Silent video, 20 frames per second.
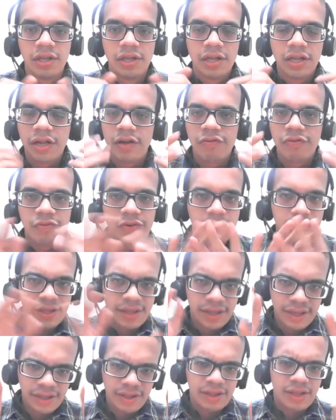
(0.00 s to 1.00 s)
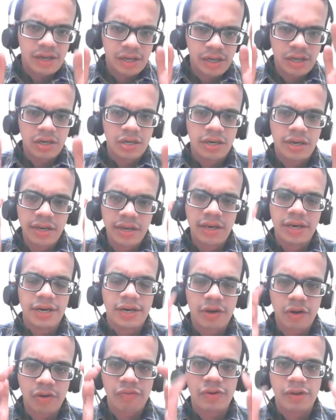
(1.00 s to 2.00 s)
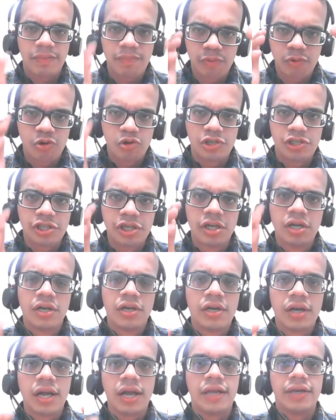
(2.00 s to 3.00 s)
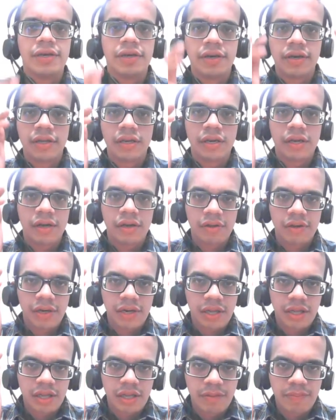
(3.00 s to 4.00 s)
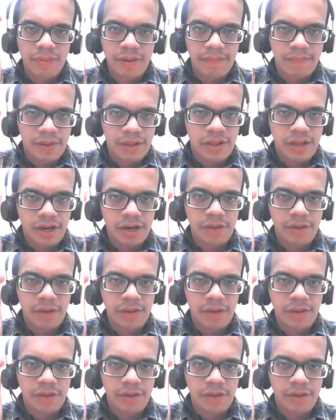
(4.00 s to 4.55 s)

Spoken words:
If these things are led off the push, and this people are the